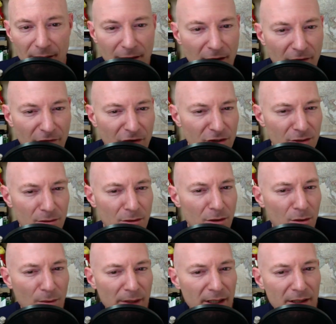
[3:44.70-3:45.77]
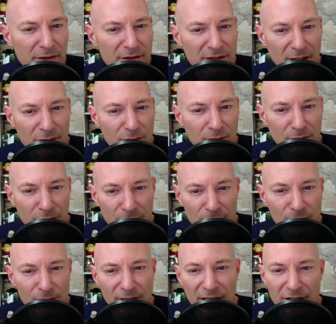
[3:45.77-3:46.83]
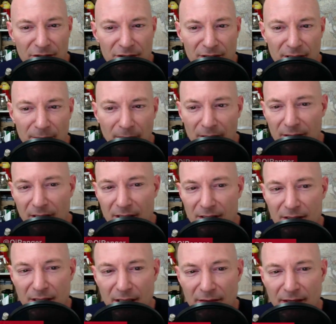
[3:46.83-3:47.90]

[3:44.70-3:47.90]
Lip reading: The official Korean Central News Agency Monday said